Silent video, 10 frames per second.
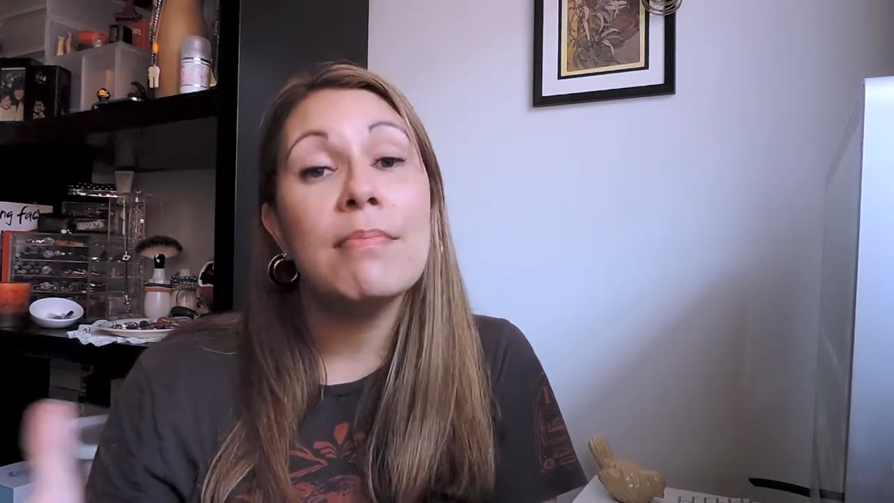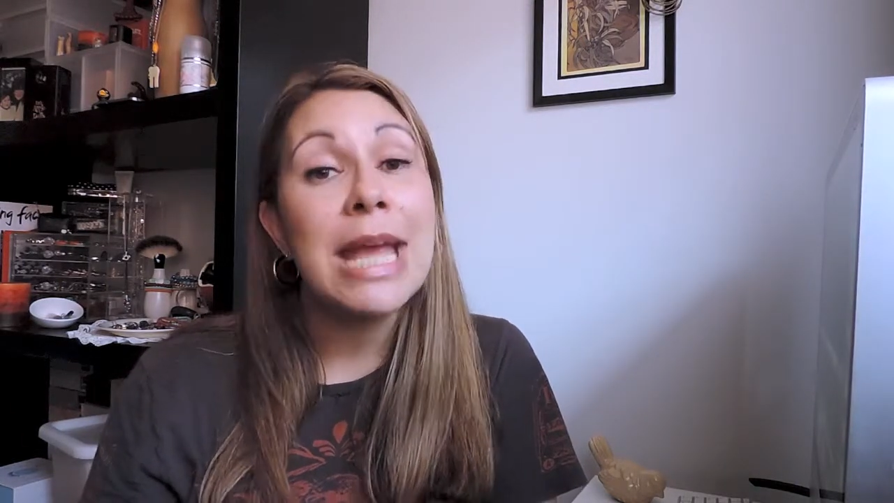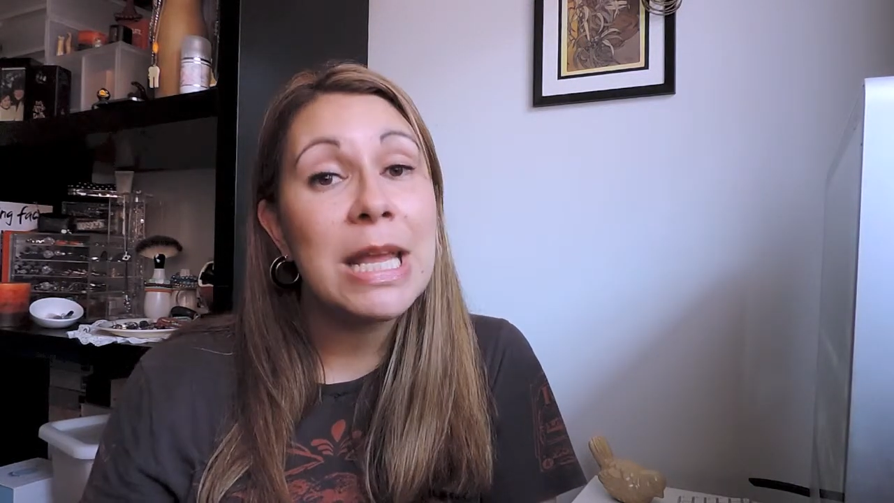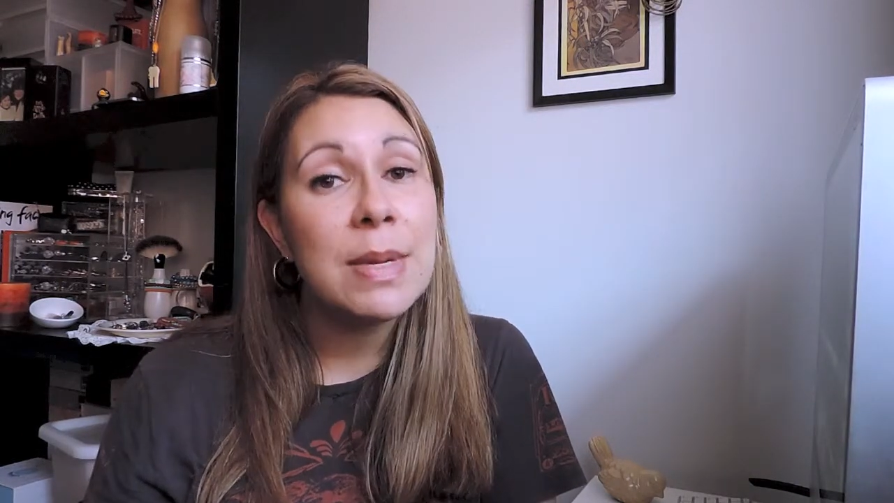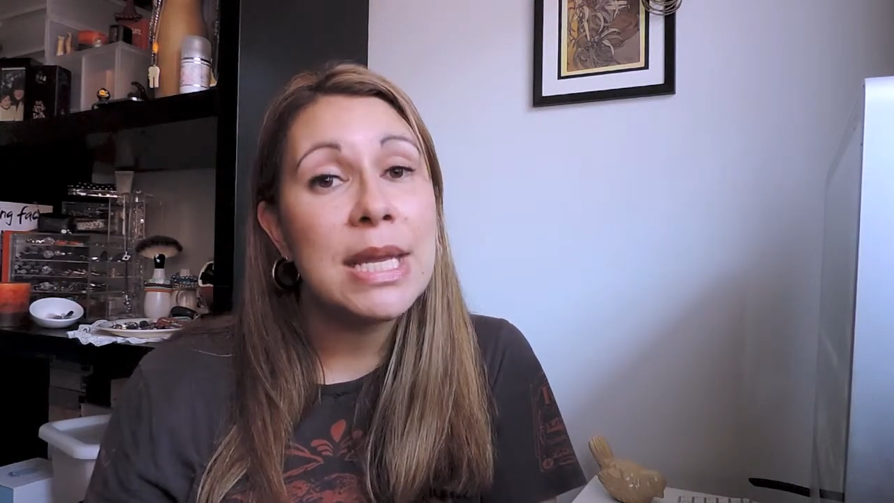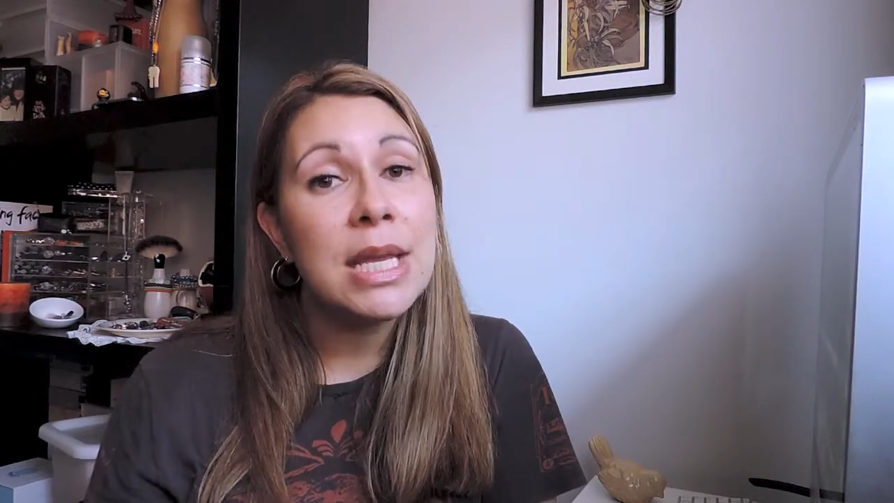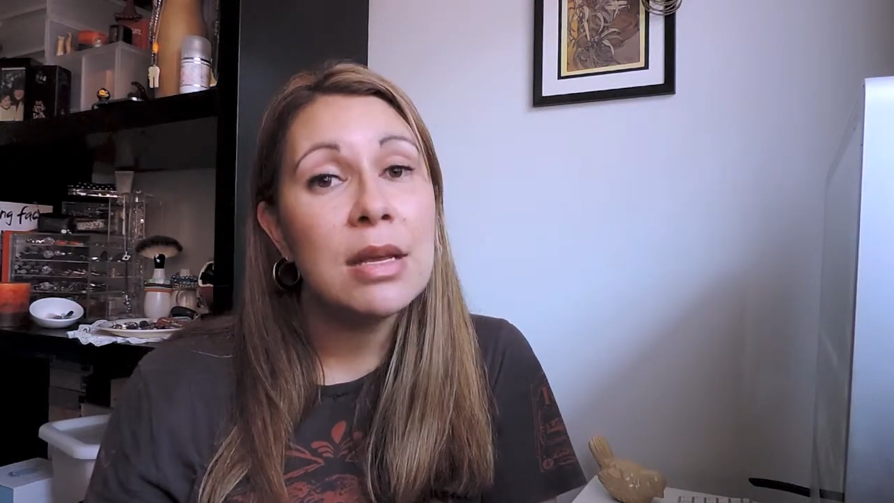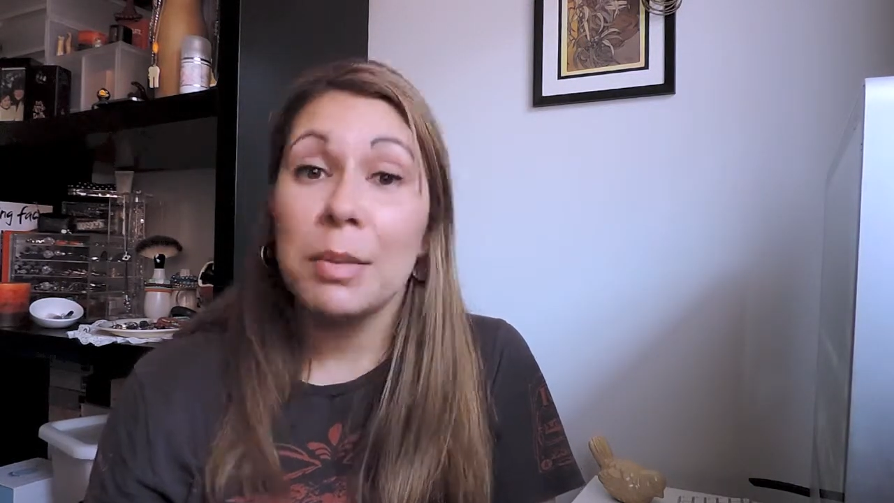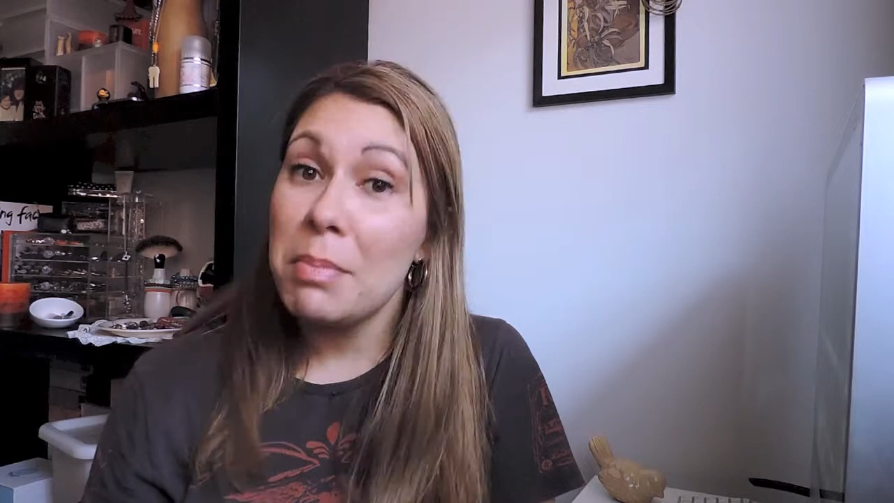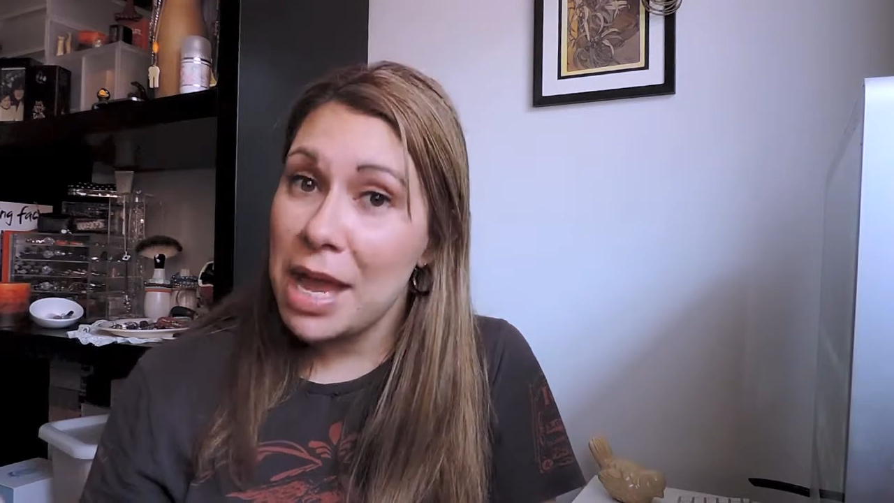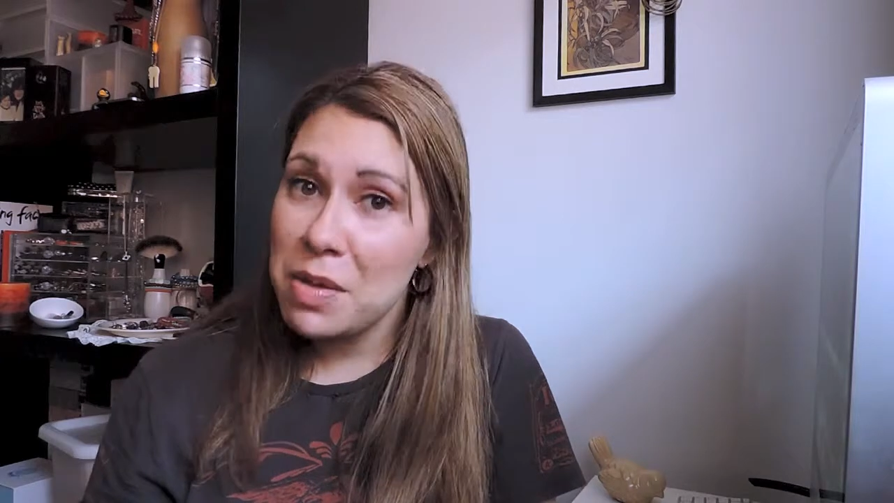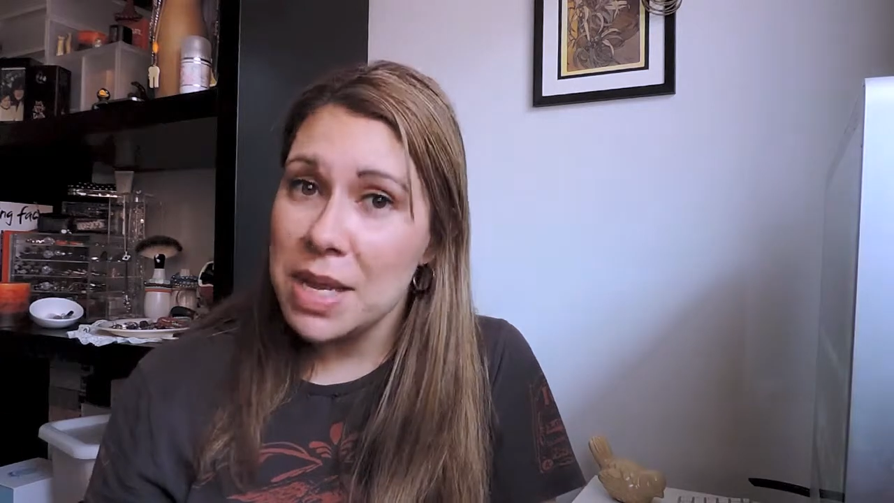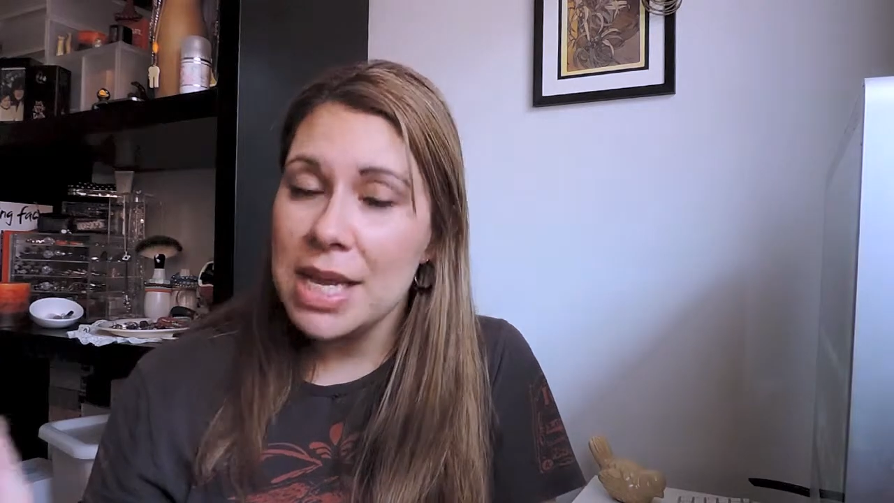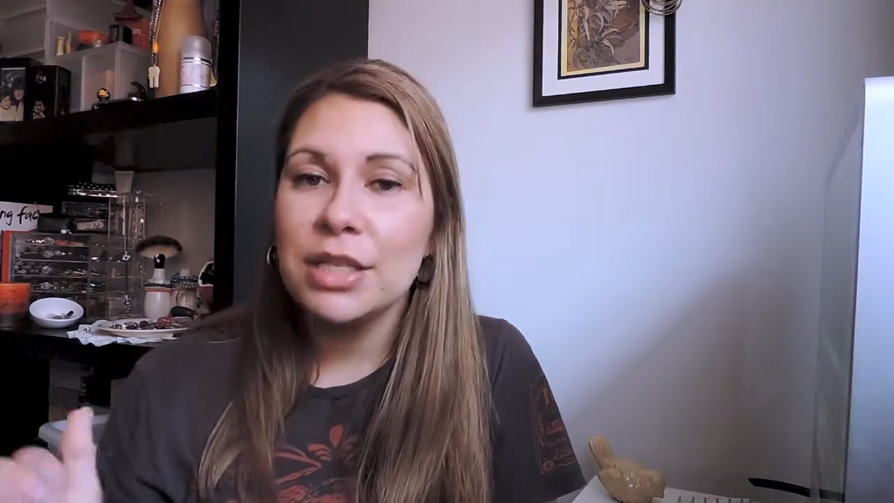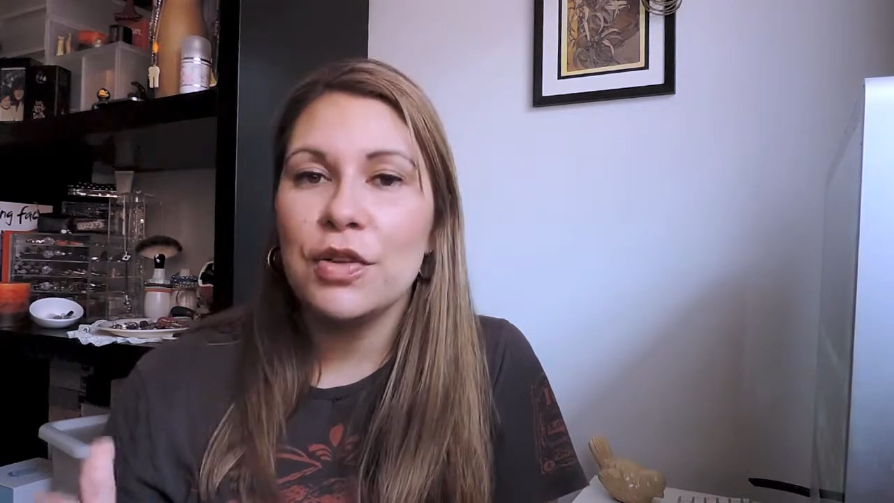maybe, it may be